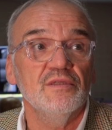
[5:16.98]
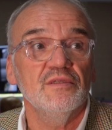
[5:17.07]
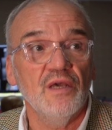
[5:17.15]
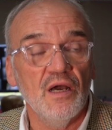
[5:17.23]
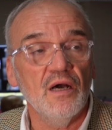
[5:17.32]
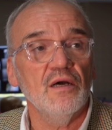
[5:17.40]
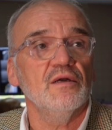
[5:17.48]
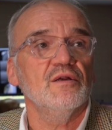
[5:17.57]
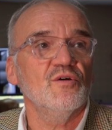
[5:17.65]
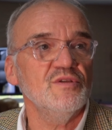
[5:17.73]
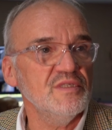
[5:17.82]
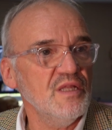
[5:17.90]
they are
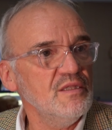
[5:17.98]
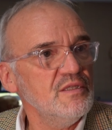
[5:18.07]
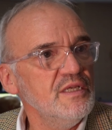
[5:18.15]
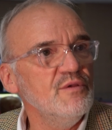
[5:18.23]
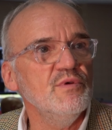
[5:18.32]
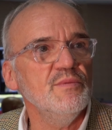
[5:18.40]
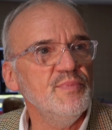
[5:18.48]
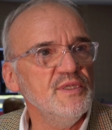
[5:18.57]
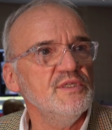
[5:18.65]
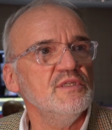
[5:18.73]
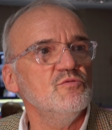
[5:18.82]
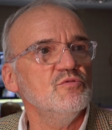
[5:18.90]
constantly
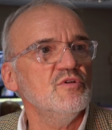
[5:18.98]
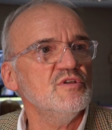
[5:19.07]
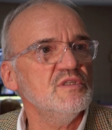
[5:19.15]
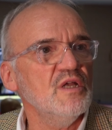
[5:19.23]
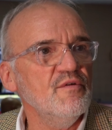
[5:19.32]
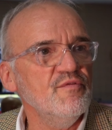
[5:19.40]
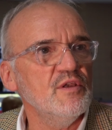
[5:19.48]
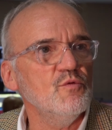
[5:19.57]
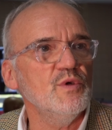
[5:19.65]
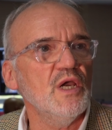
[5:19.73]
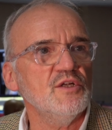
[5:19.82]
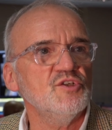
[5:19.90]
repeated to the staff,
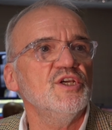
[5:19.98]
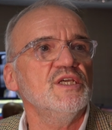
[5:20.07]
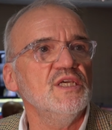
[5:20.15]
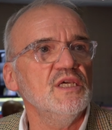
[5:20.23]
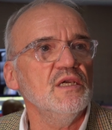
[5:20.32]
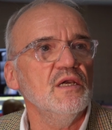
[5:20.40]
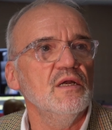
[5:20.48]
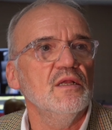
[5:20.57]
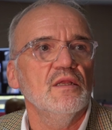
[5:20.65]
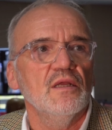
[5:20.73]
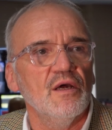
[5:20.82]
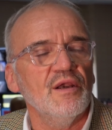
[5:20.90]
and we are checking
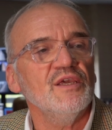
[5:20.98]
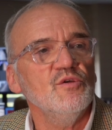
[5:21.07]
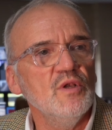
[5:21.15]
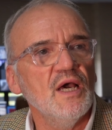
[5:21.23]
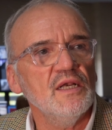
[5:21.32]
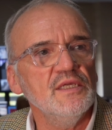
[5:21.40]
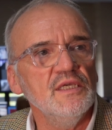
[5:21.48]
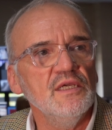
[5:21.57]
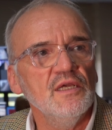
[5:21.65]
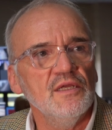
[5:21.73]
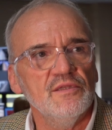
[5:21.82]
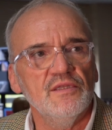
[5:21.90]
regularly
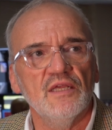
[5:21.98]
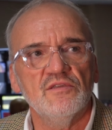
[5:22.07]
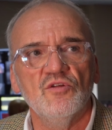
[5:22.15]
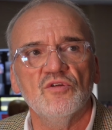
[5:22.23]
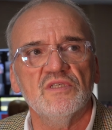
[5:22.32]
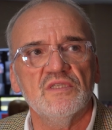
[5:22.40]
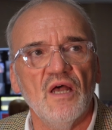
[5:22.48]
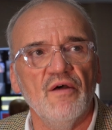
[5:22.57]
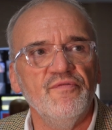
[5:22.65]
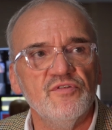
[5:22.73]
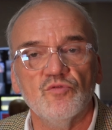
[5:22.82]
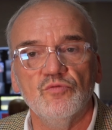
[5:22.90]
that the
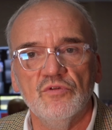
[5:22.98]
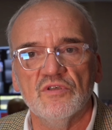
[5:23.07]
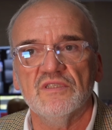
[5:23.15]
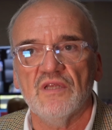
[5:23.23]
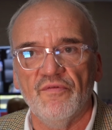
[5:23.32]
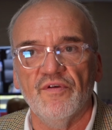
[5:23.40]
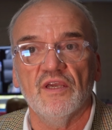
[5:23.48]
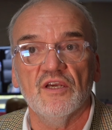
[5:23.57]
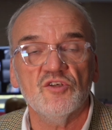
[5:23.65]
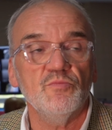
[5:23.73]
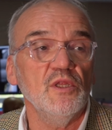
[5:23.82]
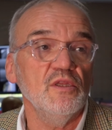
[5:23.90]
staff, through the staff
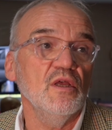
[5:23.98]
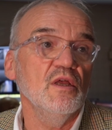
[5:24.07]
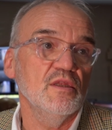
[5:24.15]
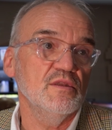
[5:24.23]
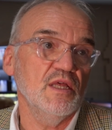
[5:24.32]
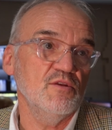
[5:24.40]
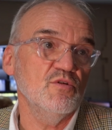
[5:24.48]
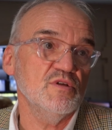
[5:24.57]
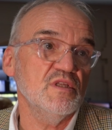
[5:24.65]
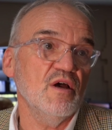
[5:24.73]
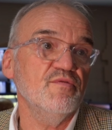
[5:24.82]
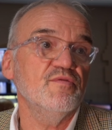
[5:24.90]
engagement, that the
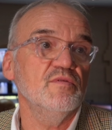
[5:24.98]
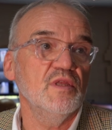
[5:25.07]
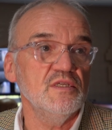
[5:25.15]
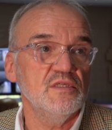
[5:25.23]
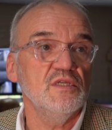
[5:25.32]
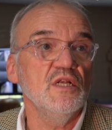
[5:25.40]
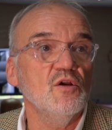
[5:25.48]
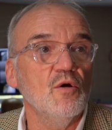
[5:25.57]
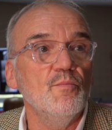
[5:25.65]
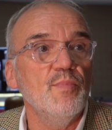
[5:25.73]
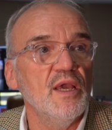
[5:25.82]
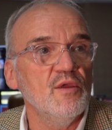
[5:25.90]
staff, they still
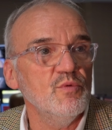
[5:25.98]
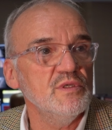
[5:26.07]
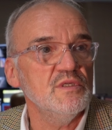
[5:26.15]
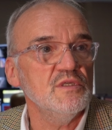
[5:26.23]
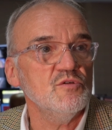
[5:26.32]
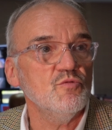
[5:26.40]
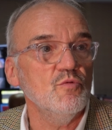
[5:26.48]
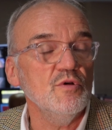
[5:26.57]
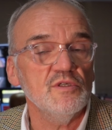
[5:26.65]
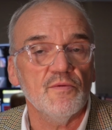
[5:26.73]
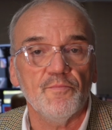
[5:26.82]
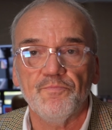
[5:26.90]
comply with these rules.